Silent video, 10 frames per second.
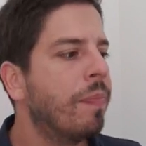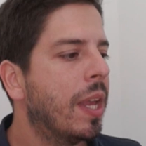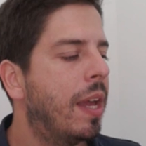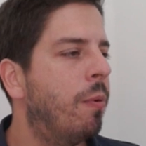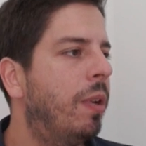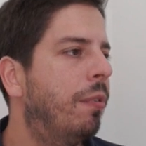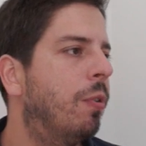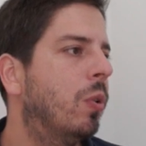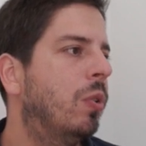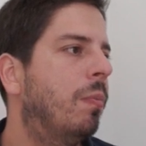and really
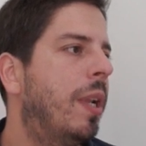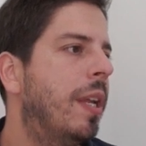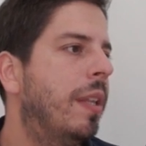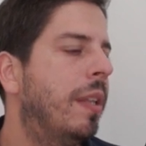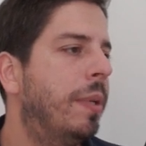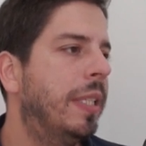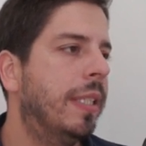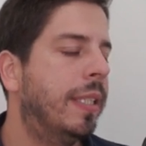focus on managing the business.